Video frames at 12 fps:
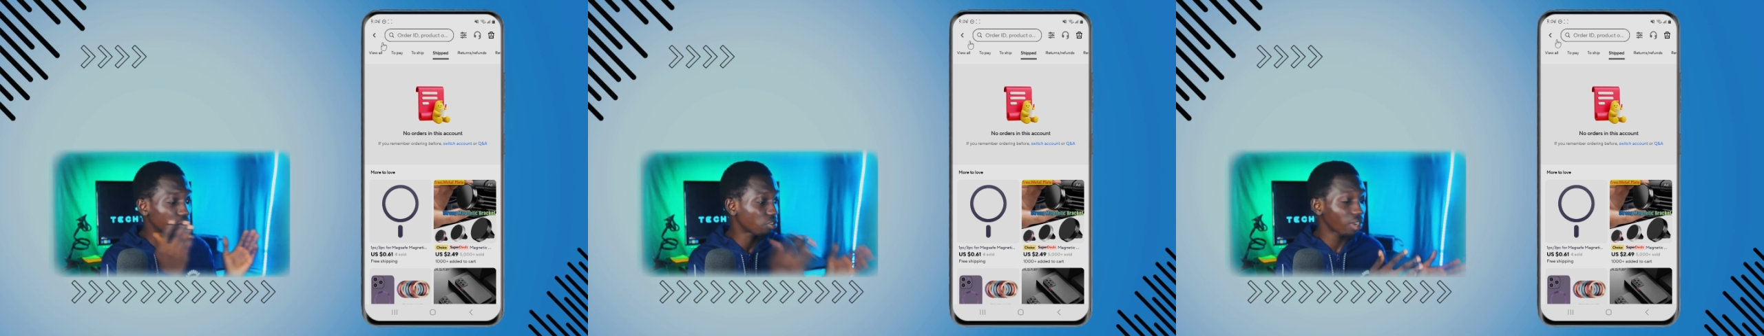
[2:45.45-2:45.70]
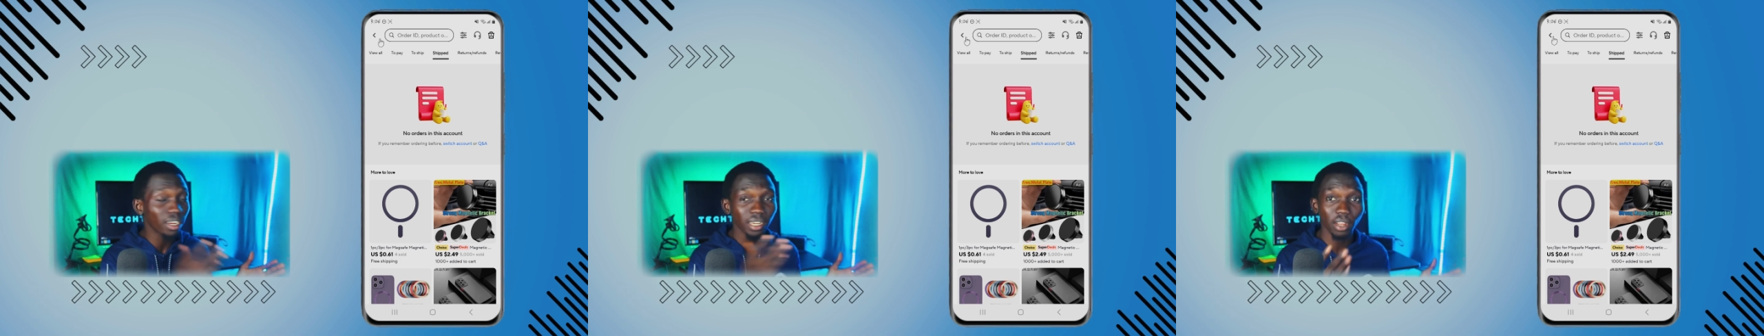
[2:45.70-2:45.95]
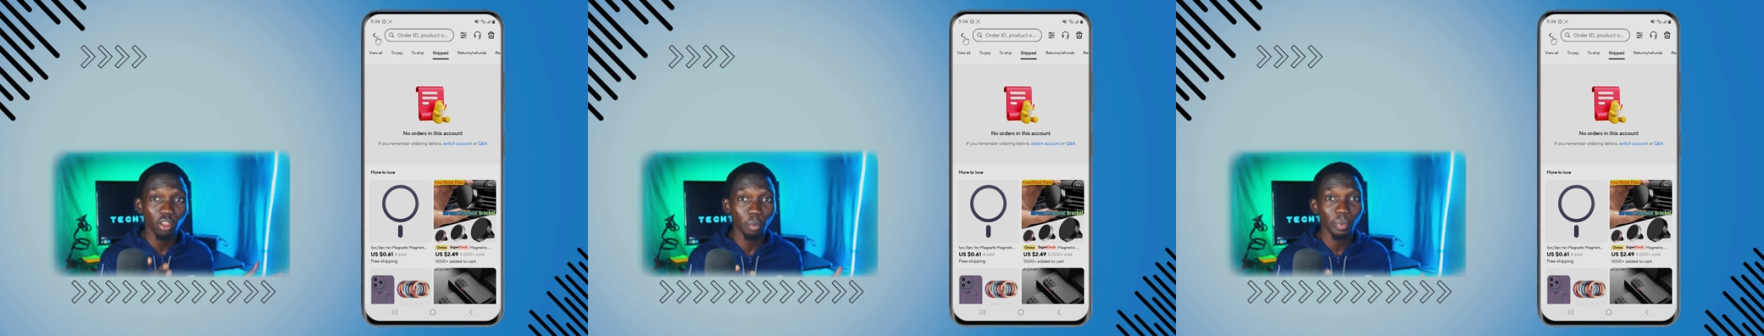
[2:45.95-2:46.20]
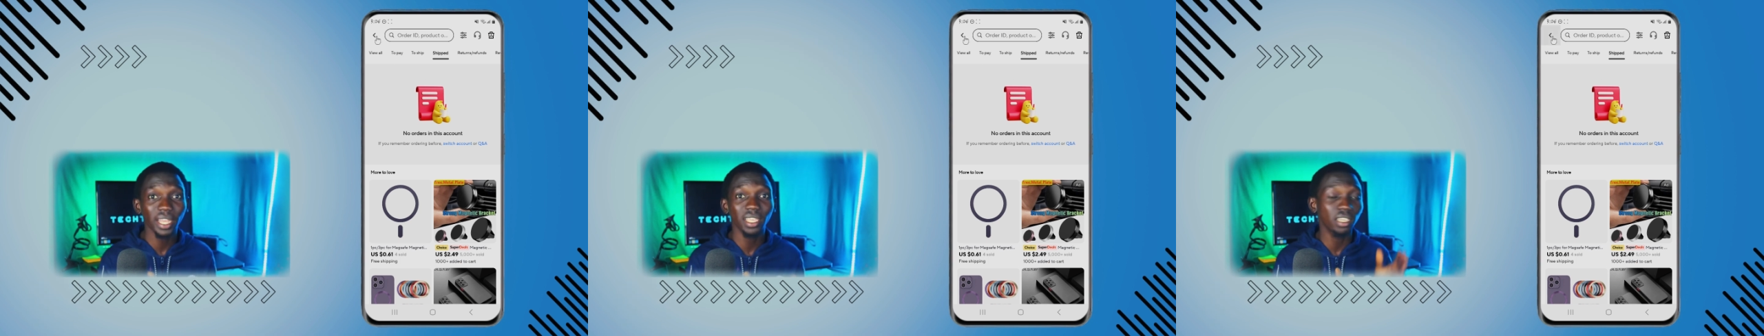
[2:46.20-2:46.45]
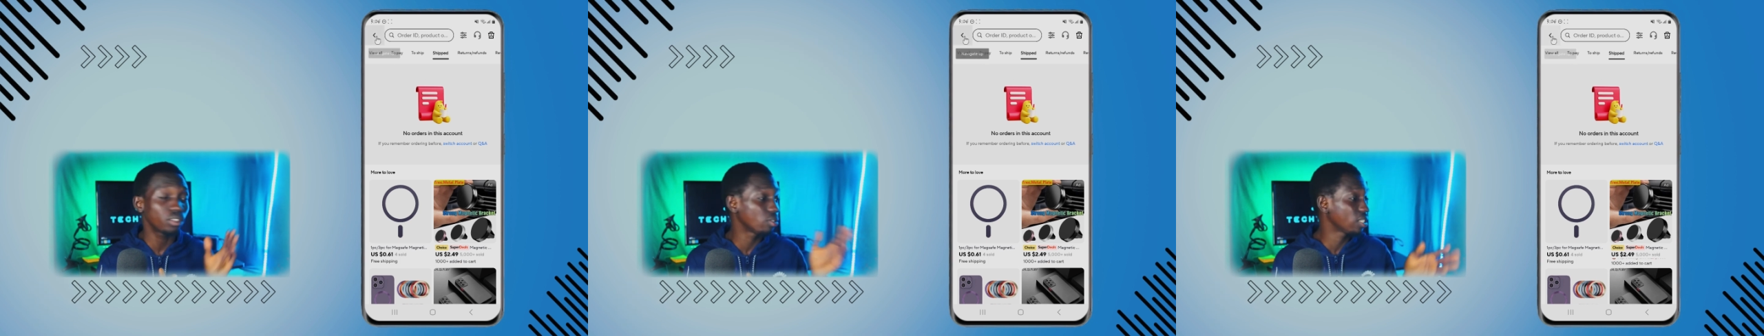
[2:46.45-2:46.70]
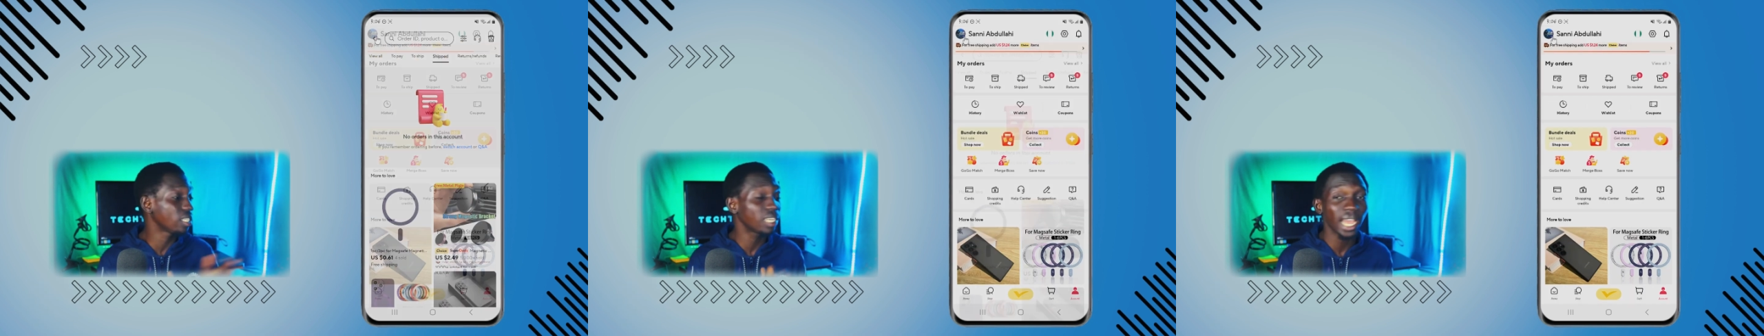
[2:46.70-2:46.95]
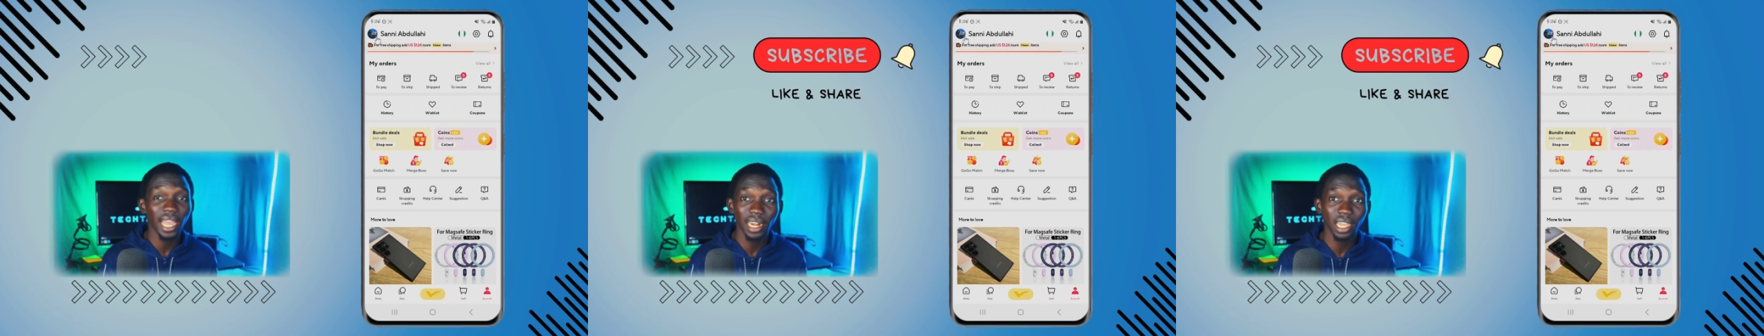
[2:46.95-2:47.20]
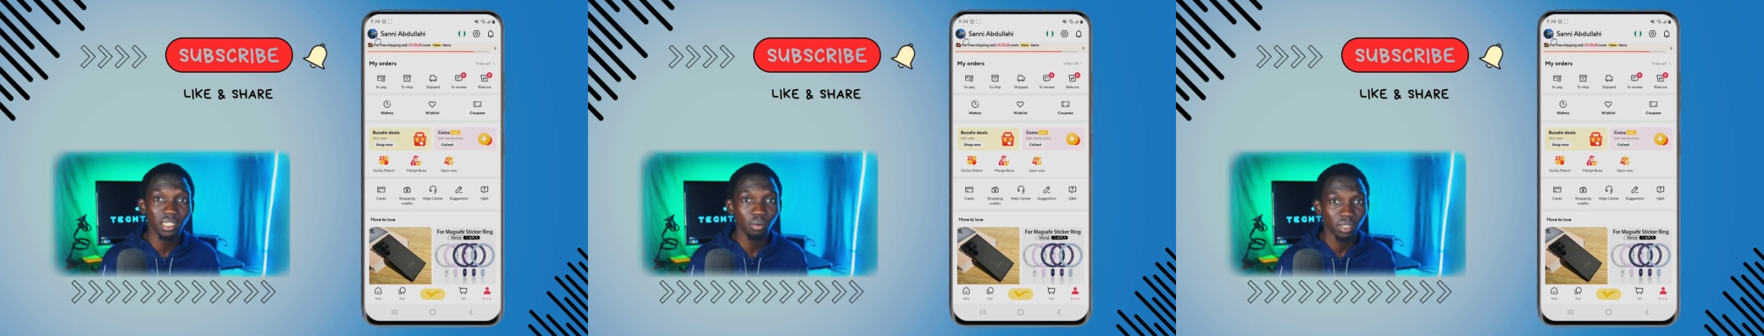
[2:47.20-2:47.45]
track down your package using the
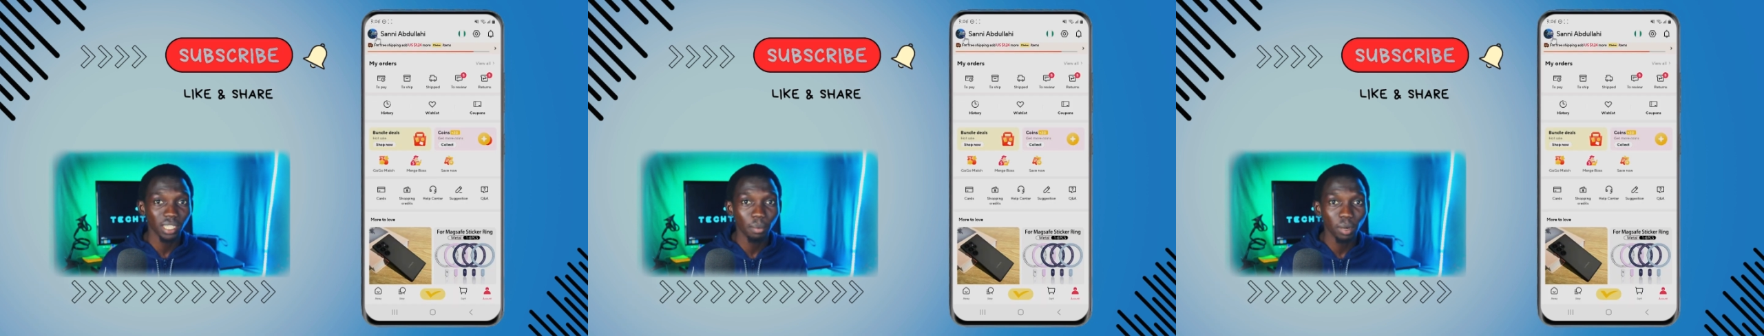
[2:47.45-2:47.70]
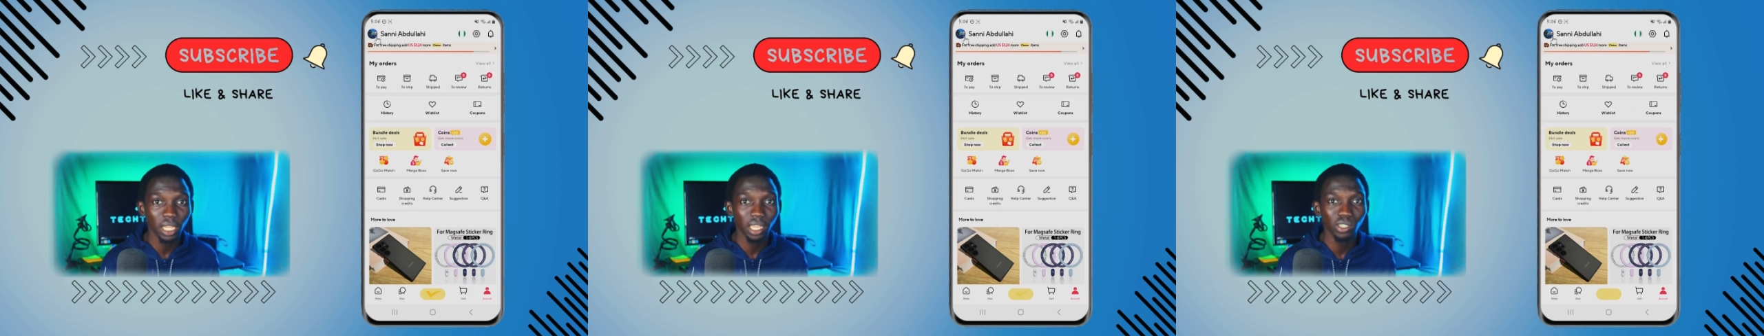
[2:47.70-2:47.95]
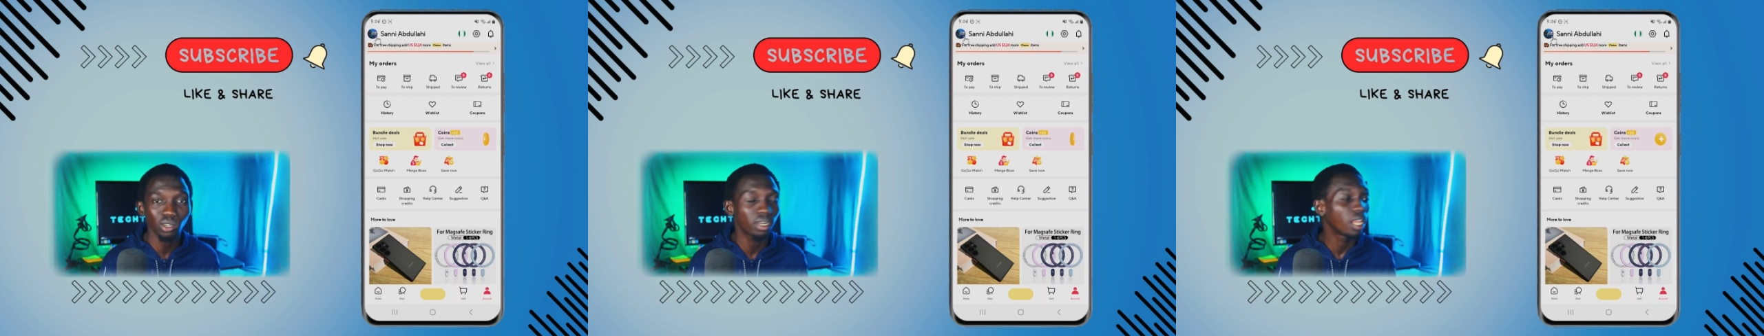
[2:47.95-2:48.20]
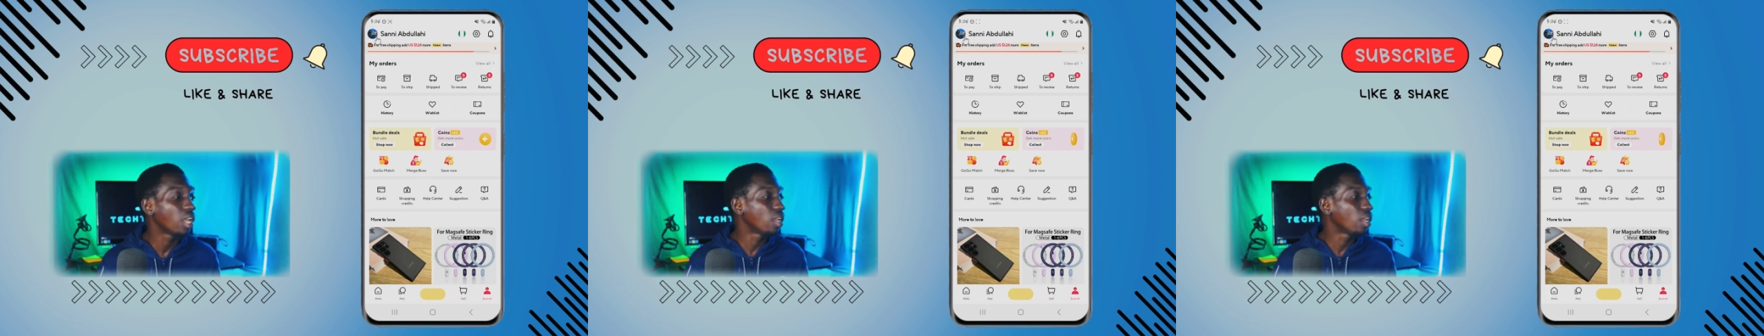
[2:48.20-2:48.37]
AliExpress application.